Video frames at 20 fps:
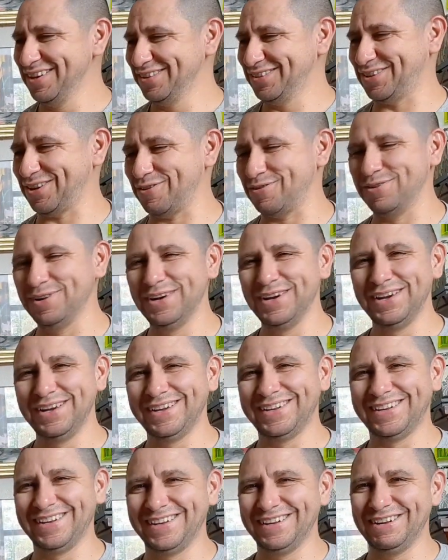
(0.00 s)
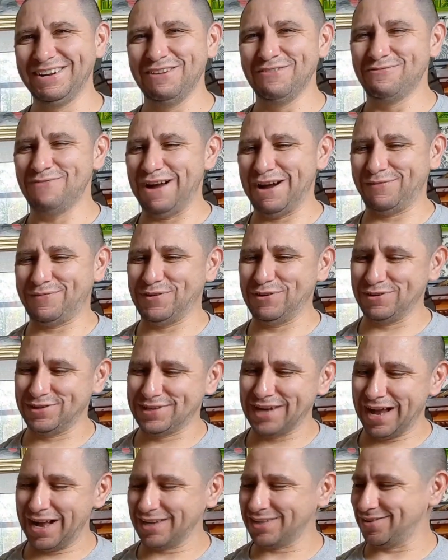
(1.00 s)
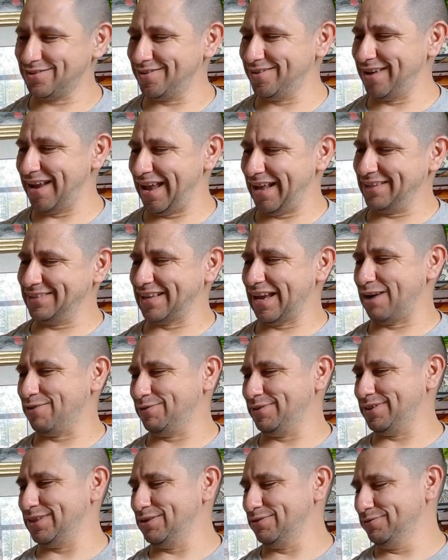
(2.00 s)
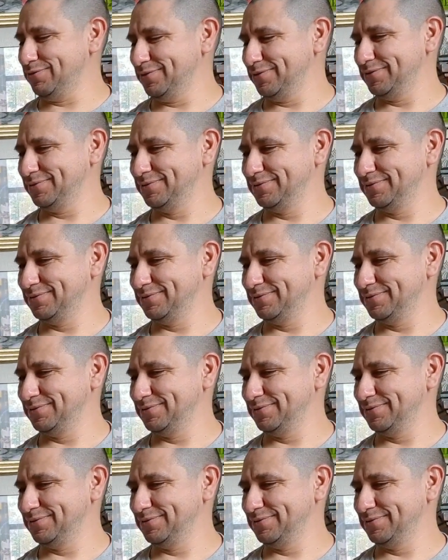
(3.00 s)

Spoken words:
So, Ralph, your doctor hangs out with you?